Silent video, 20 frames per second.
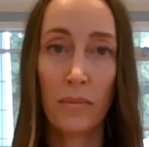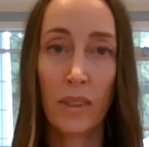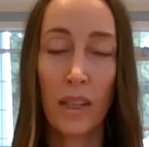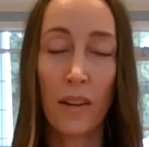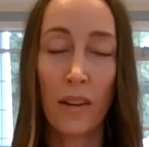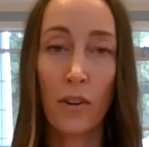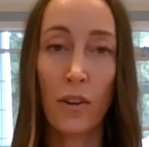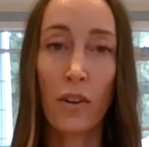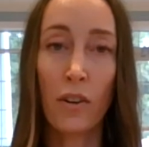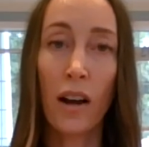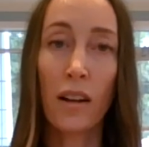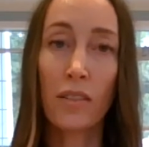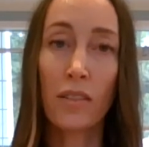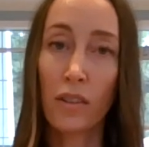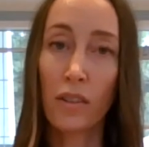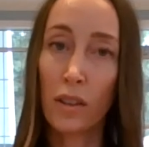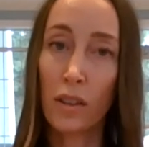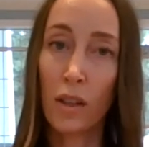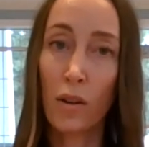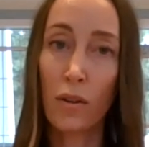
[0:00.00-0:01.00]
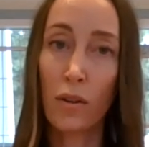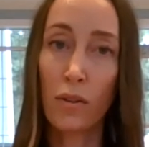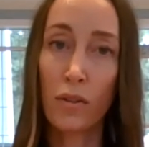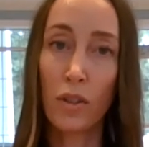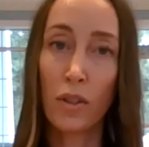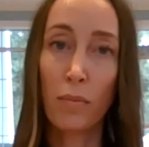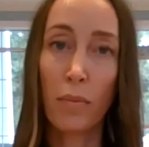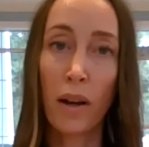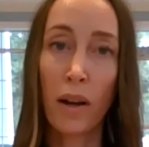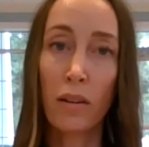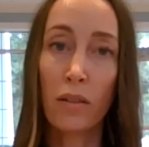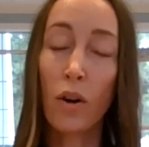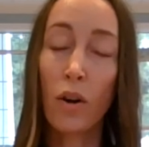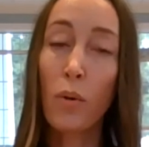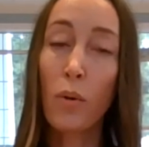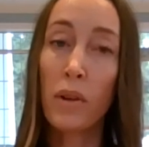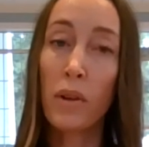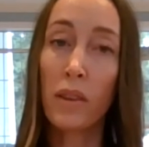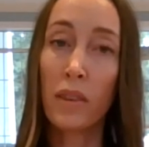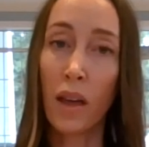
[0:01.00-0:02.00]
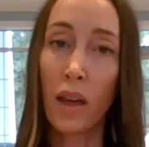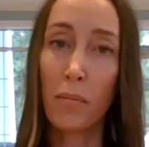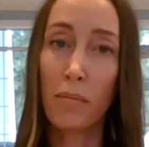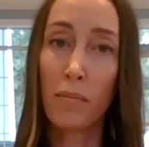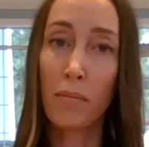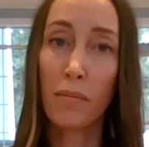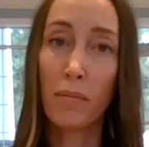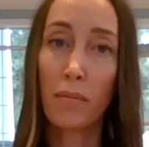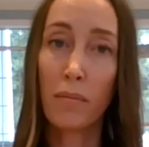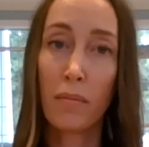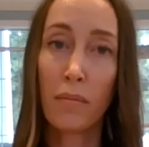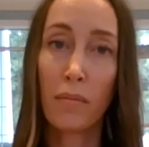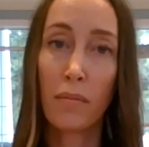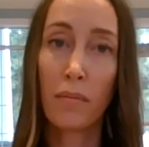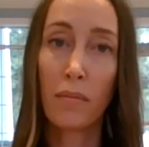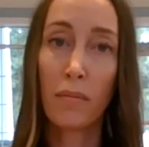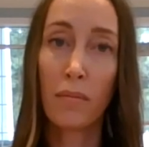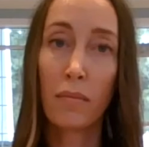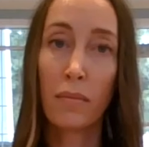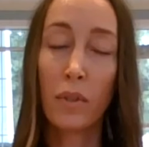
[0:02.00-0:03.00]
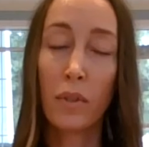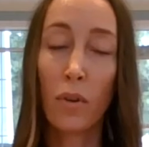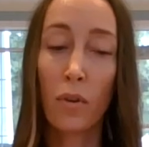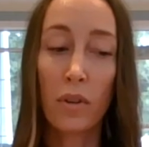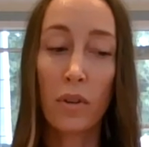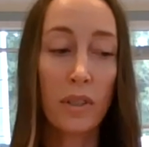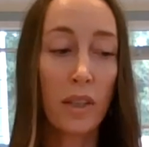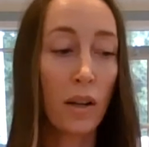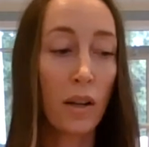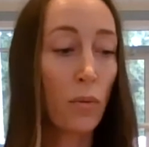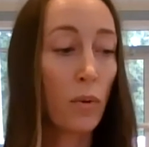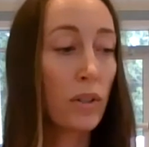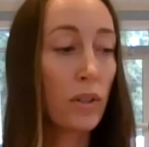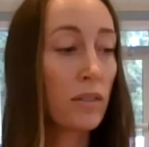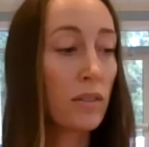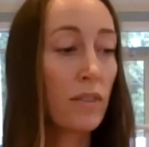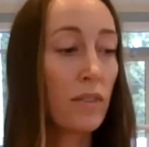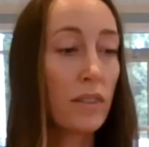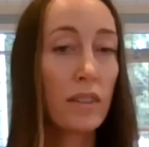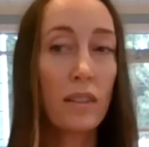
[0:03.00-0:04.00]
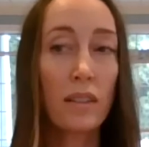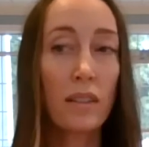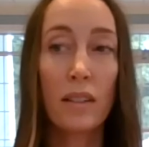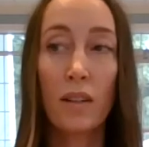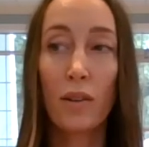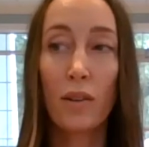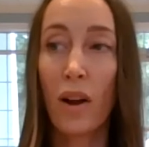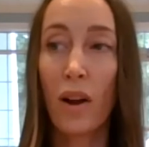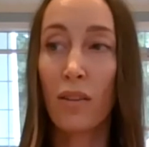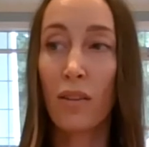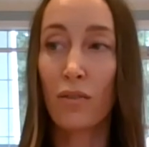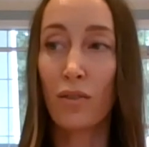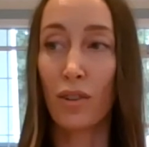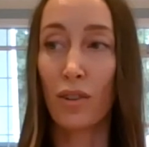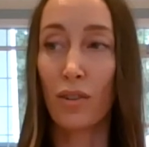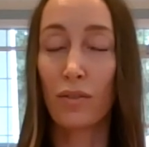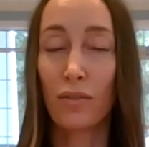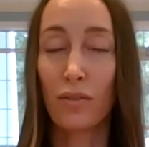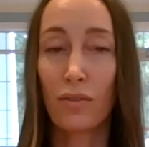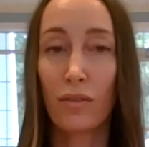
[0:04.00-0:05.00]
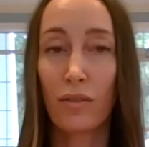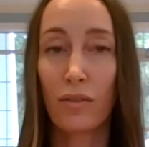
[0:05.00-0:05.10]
If your eyes are closed, you might open them, noticing what's physically around you.